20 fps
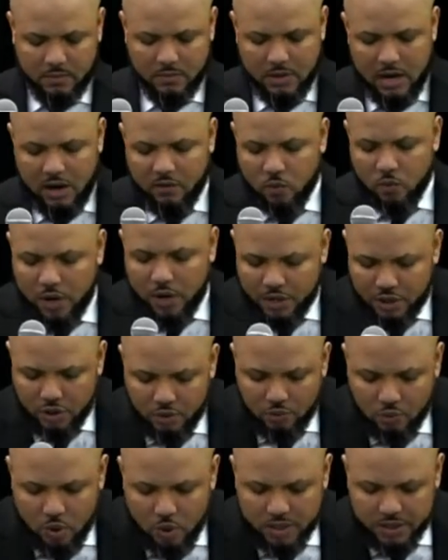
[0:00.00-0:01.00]
of what you
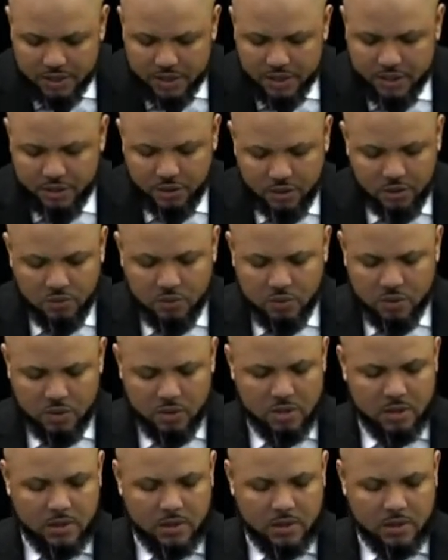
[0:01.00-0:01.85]
want to do